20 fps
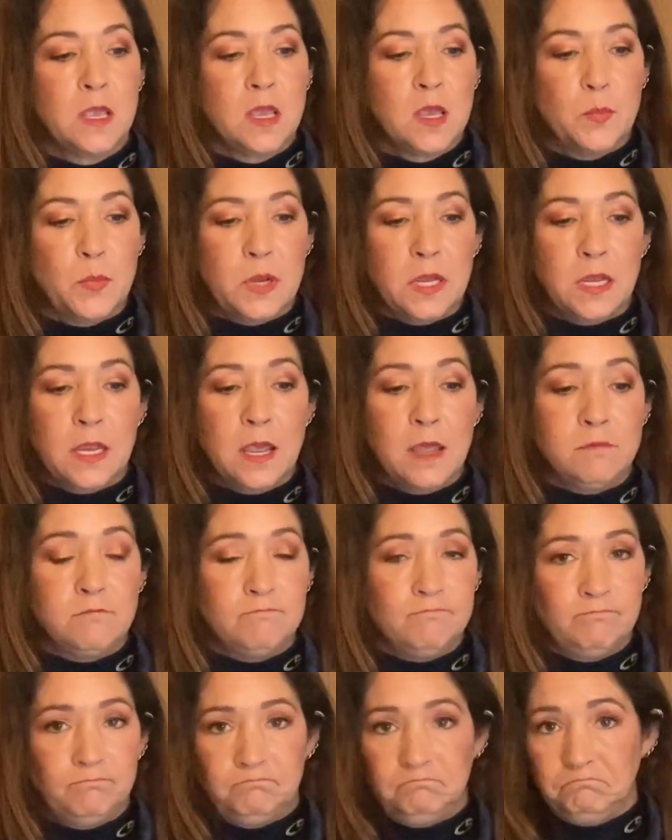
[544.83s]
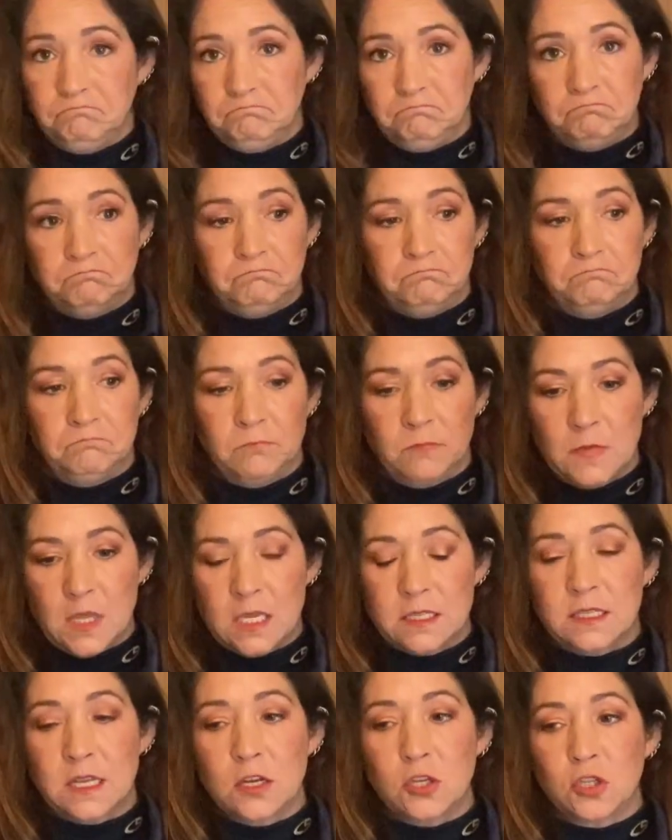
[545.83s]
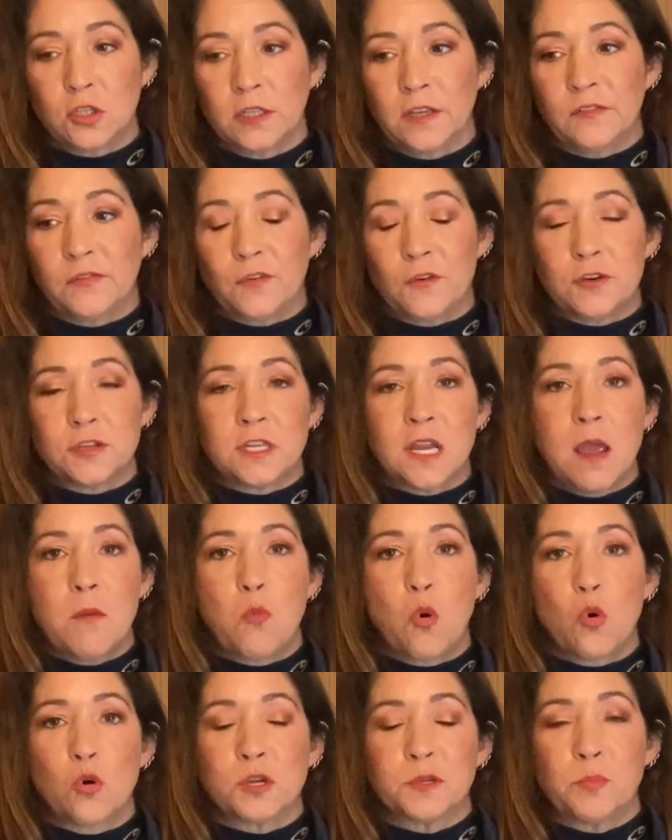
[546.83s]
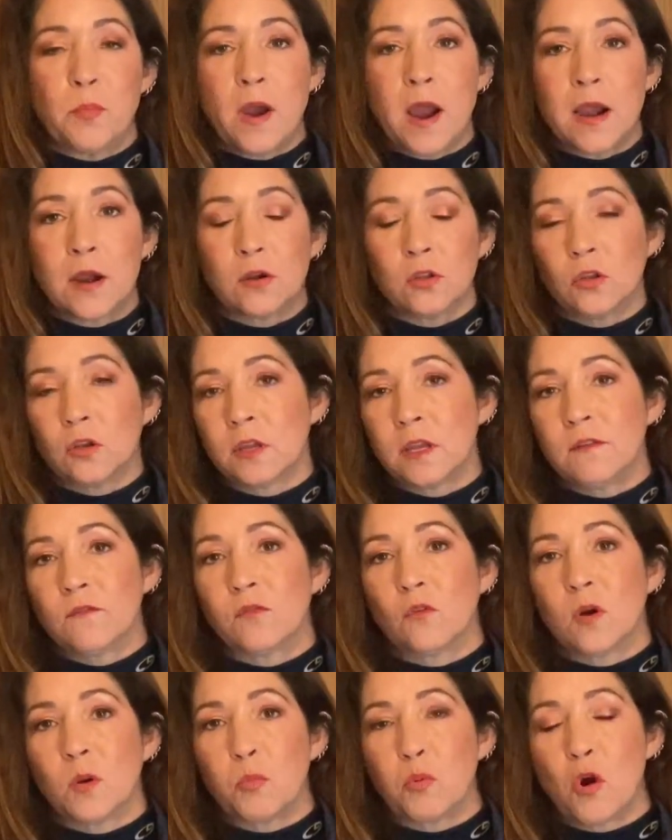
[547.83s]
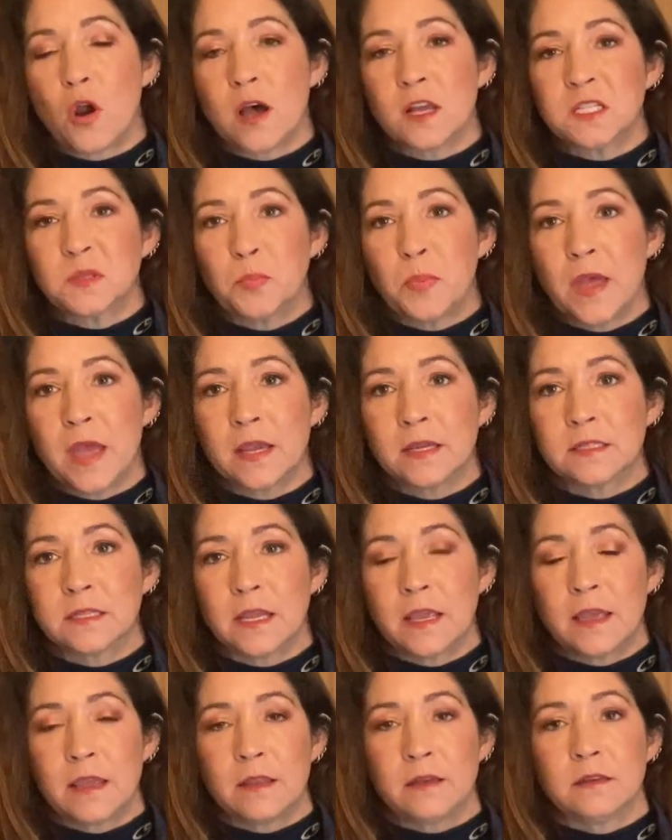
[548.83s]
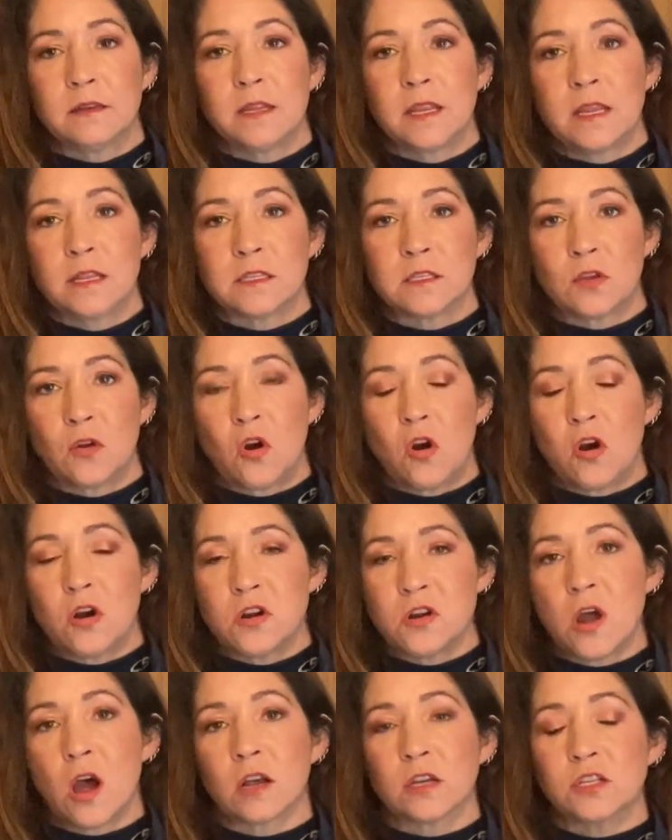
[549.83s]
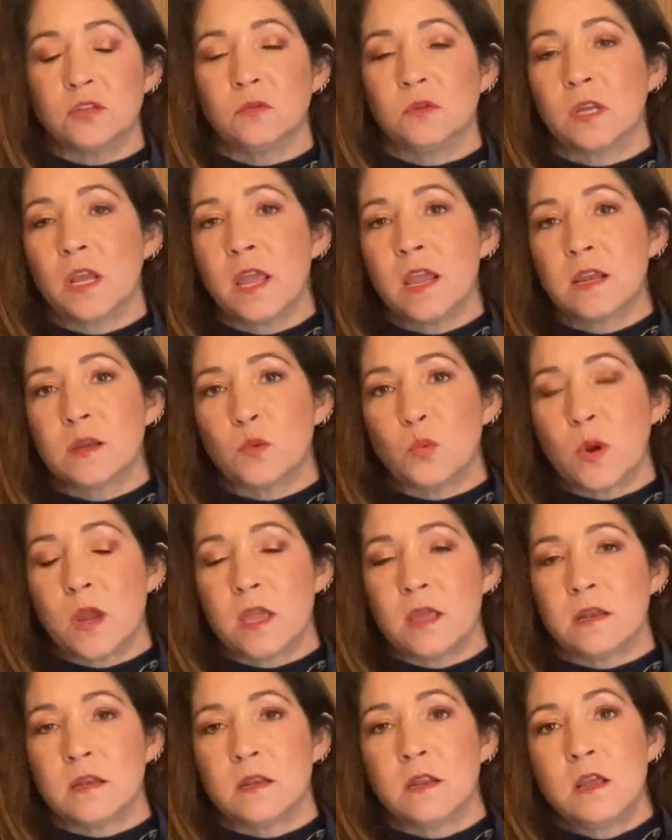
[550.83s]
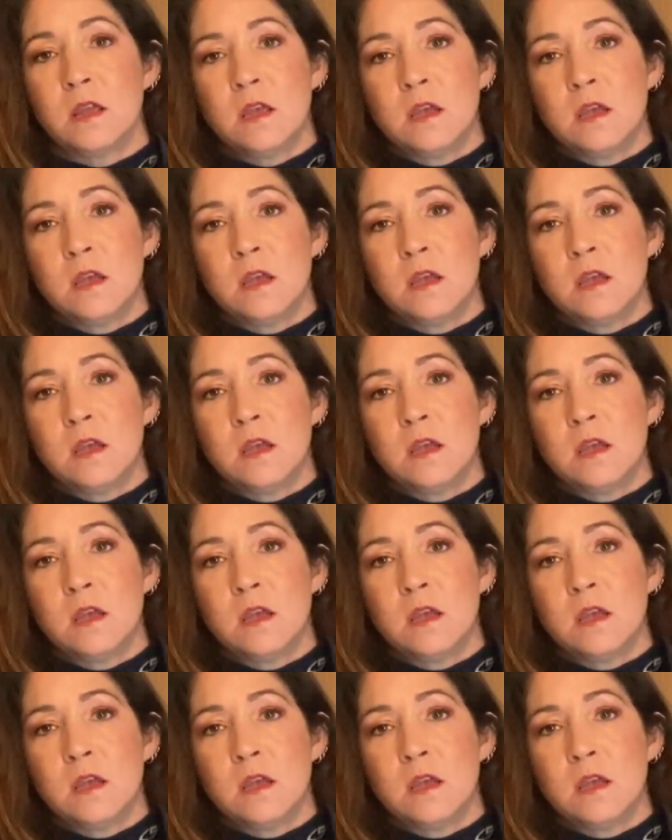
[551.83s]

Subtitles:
But again, essentially a first-time horse buyer looking for a prospect, and it's the hard knocks you take when